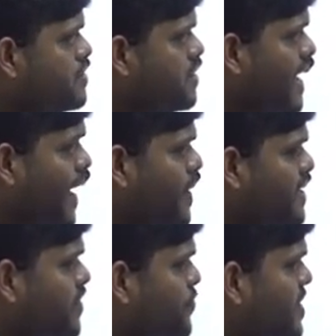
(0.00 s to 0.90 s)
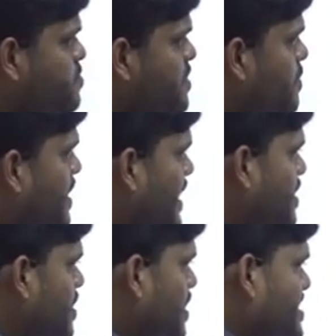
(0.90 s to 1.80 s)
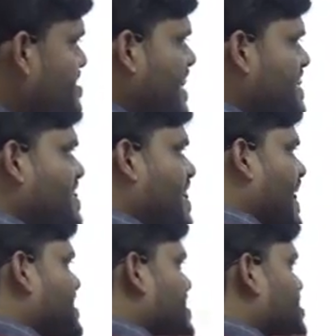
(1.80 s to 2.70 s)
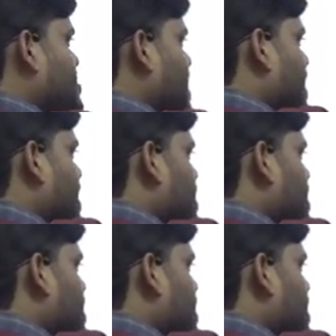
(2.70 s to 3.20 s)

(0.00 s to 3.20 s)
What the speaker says: and the difference between this teacher age is t.